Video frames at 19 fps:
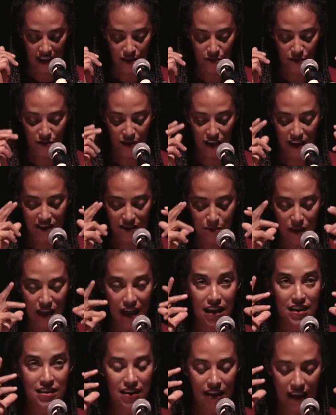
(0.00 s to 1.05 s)
and fixed
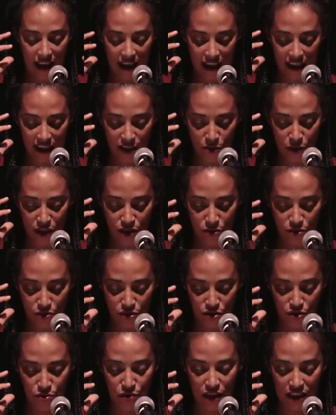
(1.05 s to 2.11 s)
behind the head with two
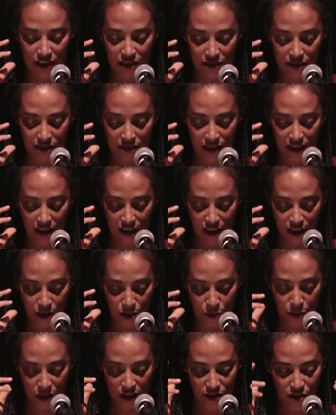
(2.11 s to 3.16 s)
strings,
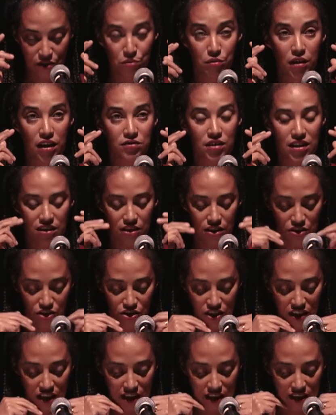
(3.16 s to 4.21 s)
one surrounding the
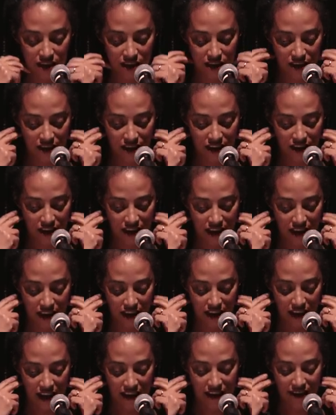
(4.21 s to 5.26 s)
chin,
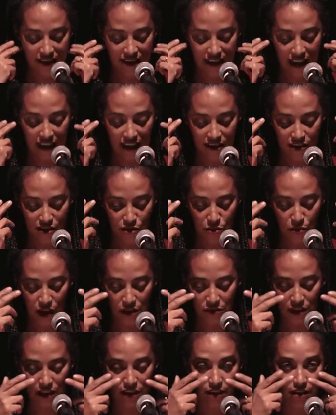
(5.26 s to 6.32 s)
and the second
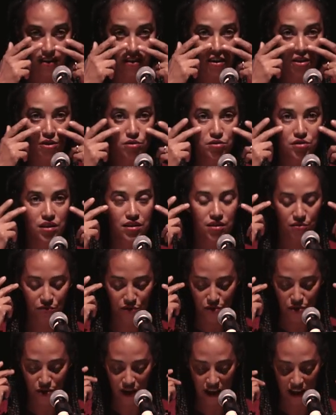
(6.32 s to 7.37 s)
surrounding the nose and the
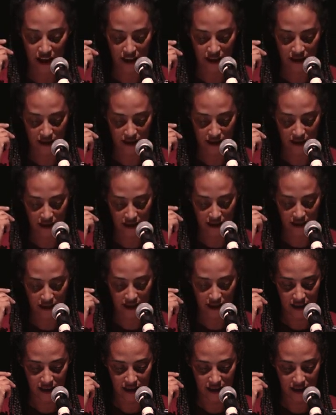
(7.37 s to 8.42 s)
forehead.
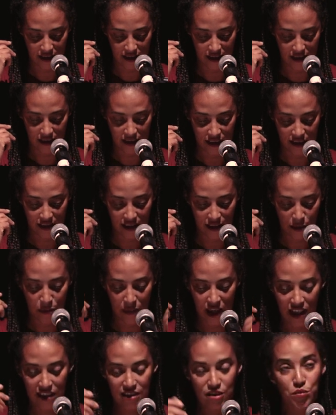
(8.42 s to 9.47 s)
The
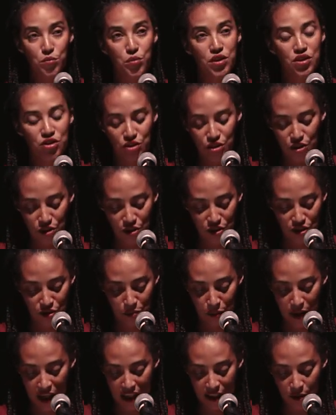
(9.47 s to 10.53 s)
mask was
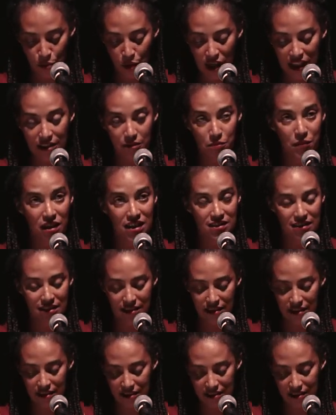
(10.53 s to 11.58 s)
used by white
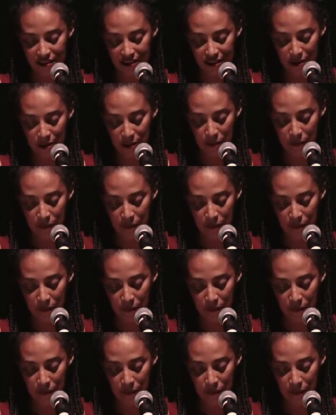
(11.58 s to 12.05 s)
masters